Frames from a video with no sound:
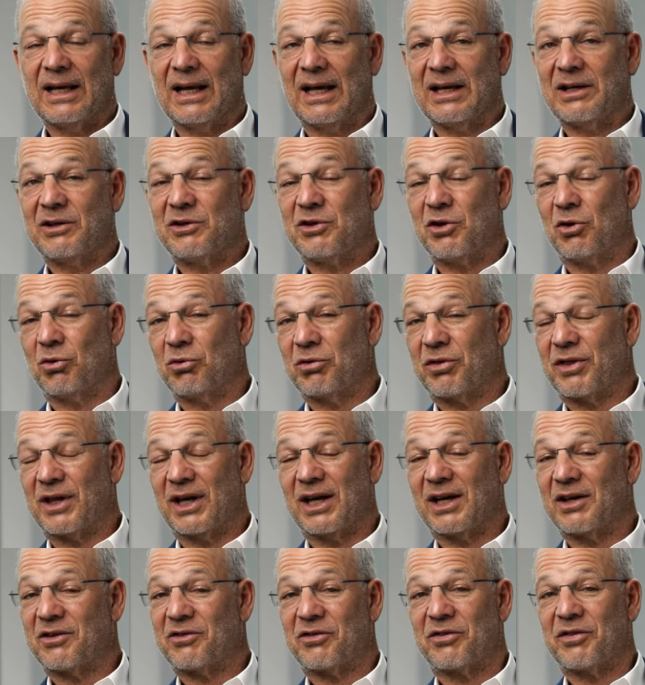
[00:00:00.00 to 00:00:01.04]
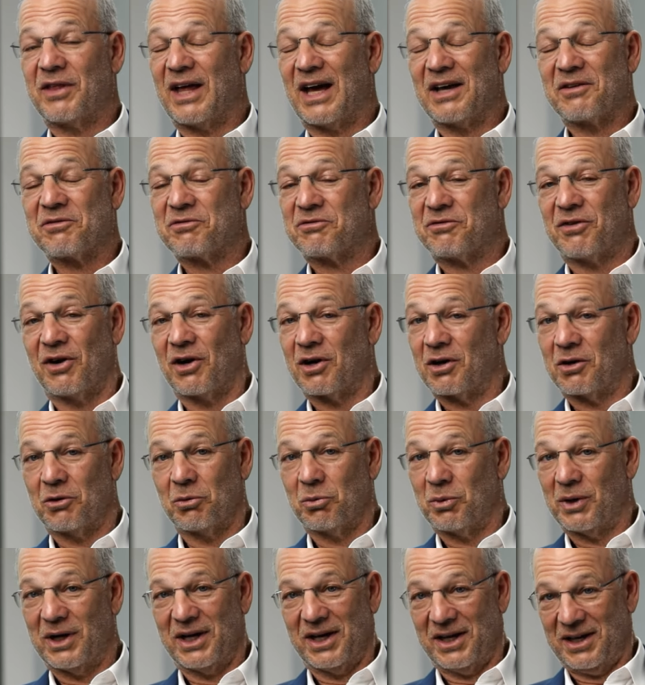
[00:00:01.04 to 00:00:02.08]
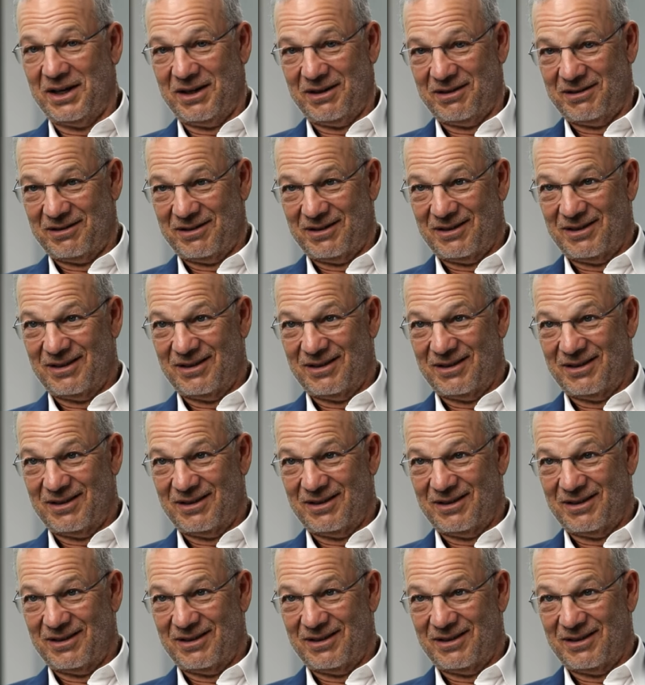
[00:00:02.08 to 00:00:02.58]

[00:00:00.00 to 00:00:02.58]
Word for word: and I don't think it's that far away.